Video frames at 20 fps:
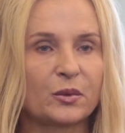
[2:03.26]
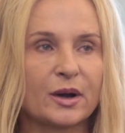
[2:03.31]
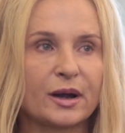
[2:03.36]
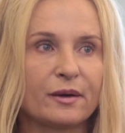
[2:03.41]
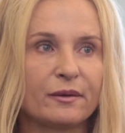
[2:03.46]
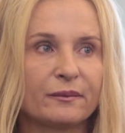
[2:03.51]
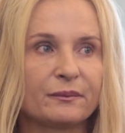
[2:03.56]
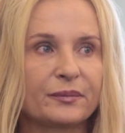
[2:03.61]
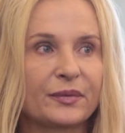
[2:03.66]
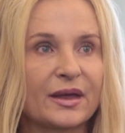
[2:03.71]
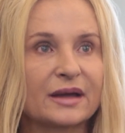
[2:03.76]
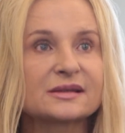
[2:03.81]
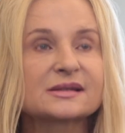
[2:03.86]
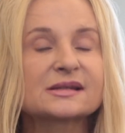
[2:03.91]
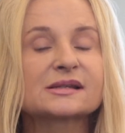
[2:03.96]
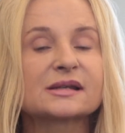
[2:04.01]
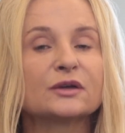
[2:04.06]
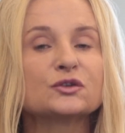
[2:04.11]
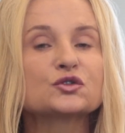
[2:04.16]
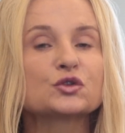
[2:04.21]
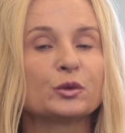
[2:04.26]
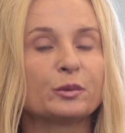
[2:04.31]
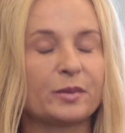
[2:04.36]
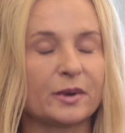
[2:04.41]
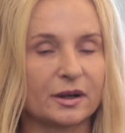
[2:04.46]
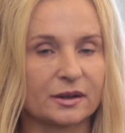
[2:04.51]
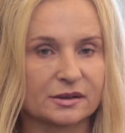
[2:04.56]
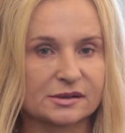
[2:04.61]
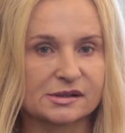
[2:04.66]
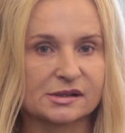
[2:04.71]
Well, that's Central
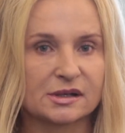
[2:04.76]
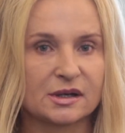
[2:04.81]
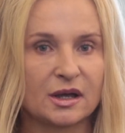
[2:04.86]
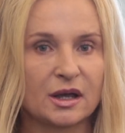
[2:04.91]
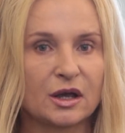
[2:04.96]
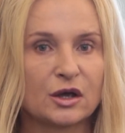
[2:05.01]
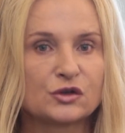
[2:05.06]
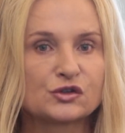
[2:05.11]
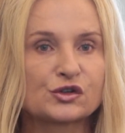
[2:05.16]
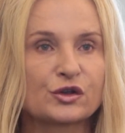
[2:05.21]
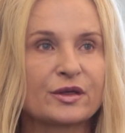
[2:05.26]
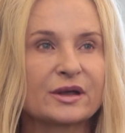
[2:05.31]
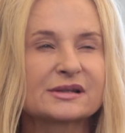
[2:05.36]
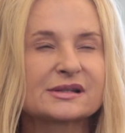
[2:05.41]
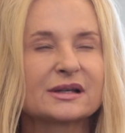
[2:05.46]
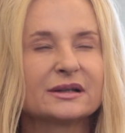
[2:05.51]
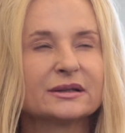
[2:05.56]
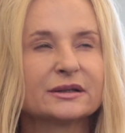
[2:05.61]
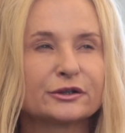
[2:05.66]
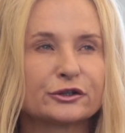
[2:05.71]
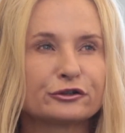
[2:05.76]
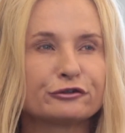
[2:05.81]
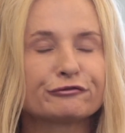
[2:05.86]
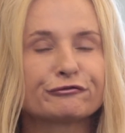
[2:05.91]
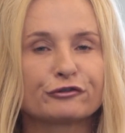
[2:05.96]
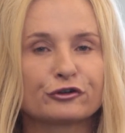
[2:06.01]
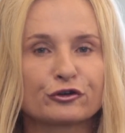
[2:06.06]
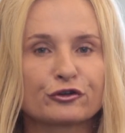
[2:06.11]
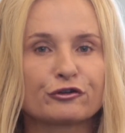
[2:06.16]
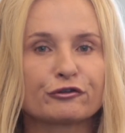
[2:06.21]
Bucks. So that's a little
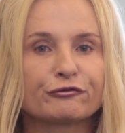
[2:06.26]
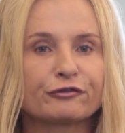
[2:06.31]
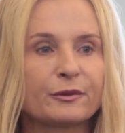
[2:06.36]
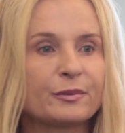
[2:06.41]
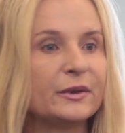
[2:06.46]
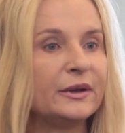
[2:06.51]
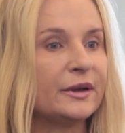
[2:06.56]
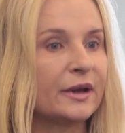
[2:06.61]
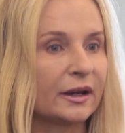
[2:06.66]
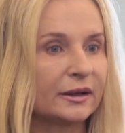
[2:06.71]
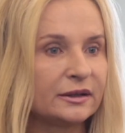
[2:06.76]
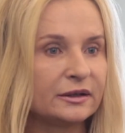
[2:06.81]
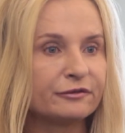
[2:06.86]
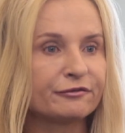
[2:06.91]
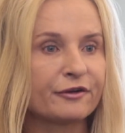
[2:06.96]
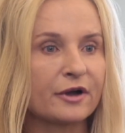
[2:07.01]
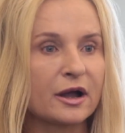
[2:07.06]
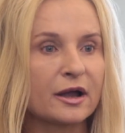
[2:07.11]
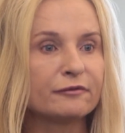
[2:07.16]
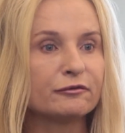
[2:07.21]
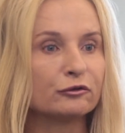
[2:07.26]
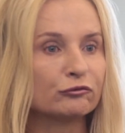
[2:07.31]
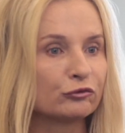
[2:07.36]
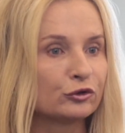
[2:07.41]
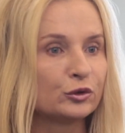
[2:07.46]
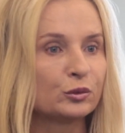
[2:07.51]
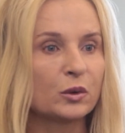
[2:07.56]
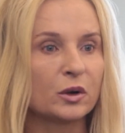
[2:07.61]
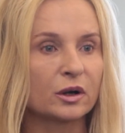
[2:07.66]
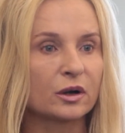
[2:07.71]
further from the 95 and
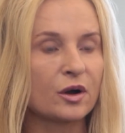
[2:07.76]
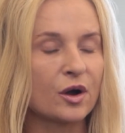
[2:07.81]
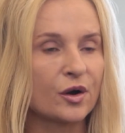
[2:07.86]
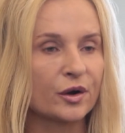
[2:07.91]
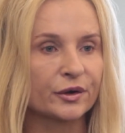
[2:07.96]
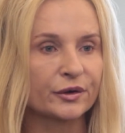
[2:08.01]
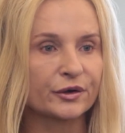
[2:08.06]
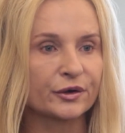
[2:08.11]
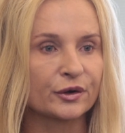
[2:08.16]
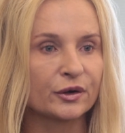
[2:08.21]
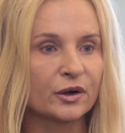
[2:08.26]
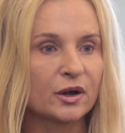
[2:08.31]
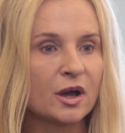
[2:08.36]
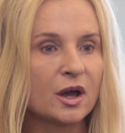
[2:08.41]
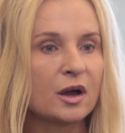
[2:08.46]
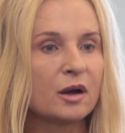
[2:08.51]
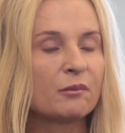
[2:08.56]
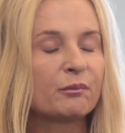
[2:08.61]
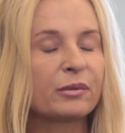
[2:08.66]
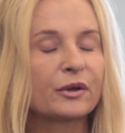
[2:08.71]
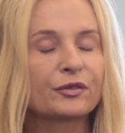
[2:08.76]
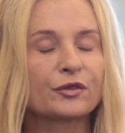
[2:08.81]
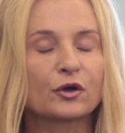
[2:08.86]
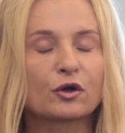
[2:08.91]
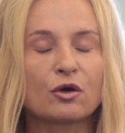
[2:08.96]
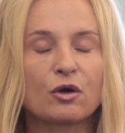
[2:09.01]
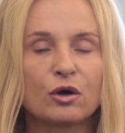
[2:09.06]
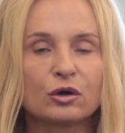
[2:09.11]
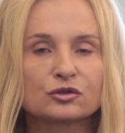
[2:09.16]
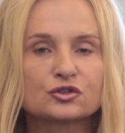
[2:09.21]
Route 1 corridor, but the
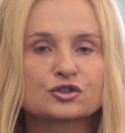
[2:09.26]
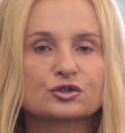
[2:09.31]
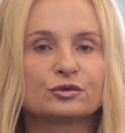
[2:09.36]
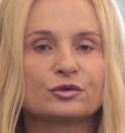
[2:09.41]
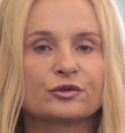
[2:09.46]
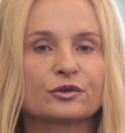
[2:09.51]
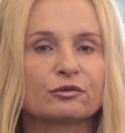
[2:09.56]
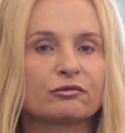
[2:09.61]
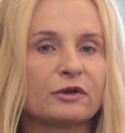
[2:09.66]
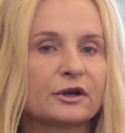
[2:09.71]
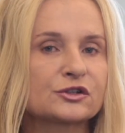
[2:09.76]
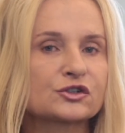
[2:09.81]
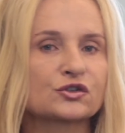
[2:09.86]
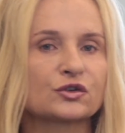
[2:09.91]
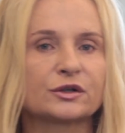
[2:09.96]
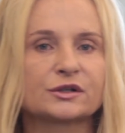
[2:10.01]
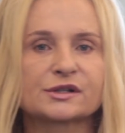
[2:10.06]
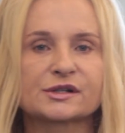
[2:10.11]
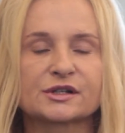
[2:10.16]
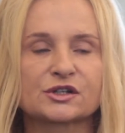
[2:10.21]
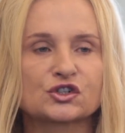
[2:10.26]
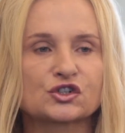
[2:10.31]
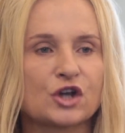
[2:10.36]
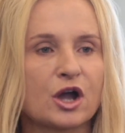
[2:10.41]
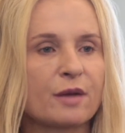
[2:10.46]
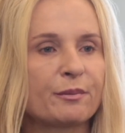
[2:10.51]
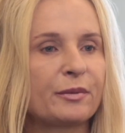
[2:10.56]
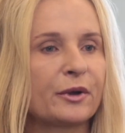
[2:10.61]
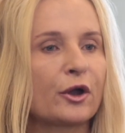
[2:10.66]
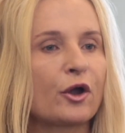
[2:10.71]
cultural, the restaurants, the
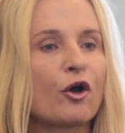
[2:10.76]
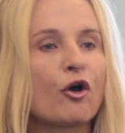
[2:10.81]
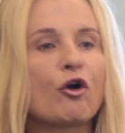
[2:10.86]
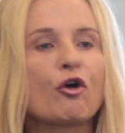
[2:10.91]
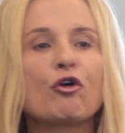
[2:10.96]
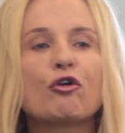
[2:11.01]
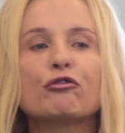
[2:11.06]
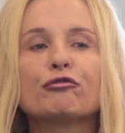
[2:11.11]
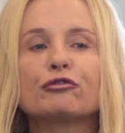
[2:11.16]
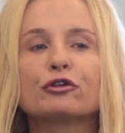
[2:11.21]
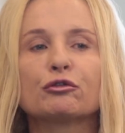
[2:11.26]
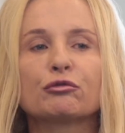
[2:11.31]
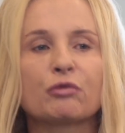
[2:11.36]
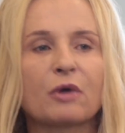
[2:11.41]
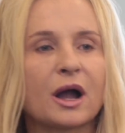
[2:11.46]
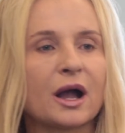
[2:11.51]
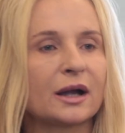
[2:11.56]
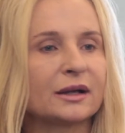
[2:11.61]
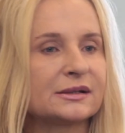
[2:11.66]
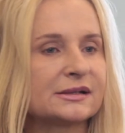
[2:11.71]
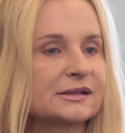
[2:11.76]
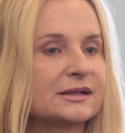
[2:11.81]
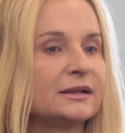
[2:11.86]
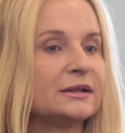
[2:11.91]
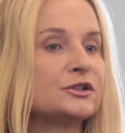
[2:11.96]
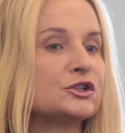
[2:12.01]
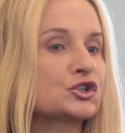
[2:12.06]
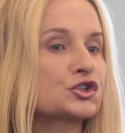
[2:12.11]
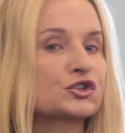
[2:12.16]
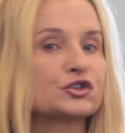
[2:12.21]
shopping overrides the
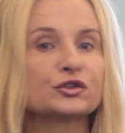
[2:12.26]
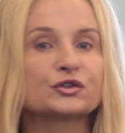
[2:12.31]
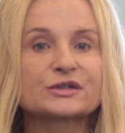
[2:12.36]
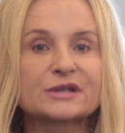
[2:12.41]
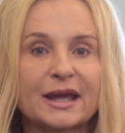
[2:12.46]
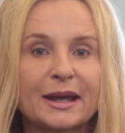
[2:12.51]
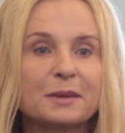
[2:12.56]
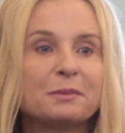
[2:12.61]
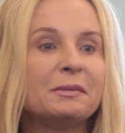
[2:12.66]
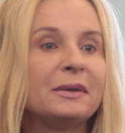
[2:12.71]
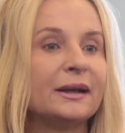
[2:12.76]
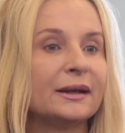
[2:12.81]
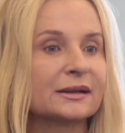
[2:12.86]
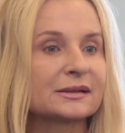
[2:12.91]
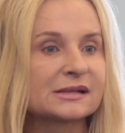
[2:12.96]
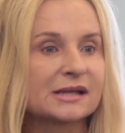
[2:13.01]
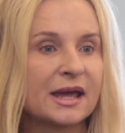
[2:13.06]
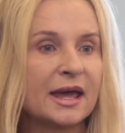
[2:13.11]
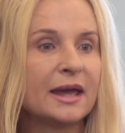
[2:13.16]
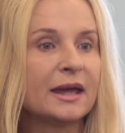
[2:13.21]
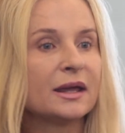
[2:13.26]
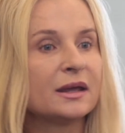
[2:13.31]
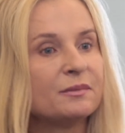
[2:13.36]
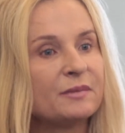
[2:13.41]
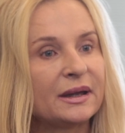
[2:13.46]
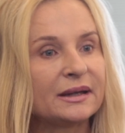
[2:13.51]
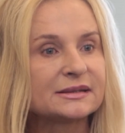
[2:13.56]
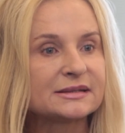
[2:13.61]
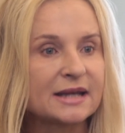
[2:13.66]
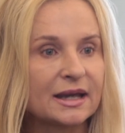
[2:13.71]
additional 10 minutes it
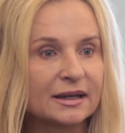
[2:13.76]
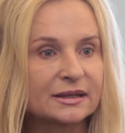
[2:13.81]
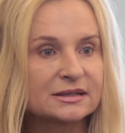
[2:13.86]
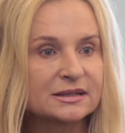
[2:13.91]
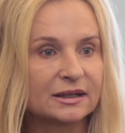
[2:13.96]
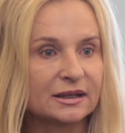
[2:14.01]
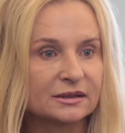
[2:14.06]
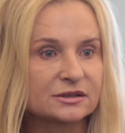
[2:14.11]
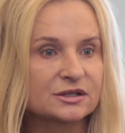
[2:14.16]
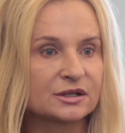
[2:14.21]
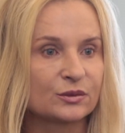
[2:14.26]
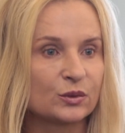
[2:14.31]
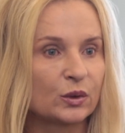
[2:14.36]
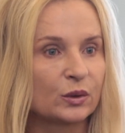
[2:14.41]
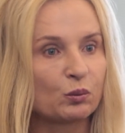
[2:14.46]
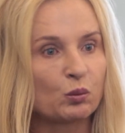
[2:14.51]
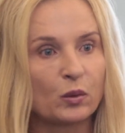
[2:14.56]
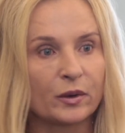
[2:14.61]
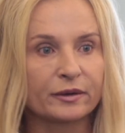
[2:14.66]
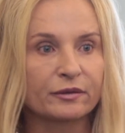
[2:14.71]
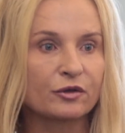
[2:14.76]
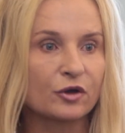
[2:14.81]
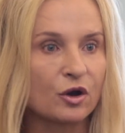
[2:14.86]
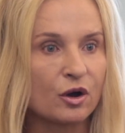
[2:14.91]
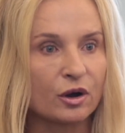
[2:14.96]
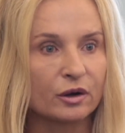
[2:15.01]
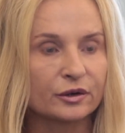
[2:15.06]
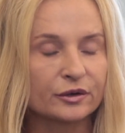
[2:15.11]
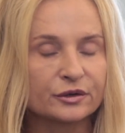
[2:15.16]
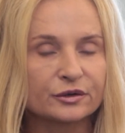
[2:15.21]
may take to get to one of the
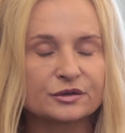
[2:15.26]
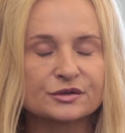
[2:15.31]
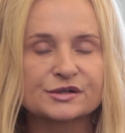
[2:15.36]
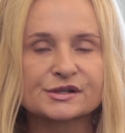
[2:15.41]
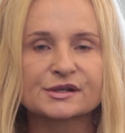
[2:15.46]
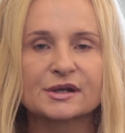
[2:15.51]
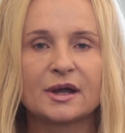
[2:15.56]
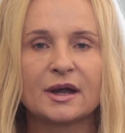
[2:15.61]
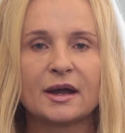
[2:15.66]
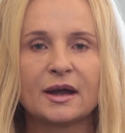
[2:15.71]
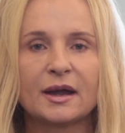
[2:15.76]
corridors.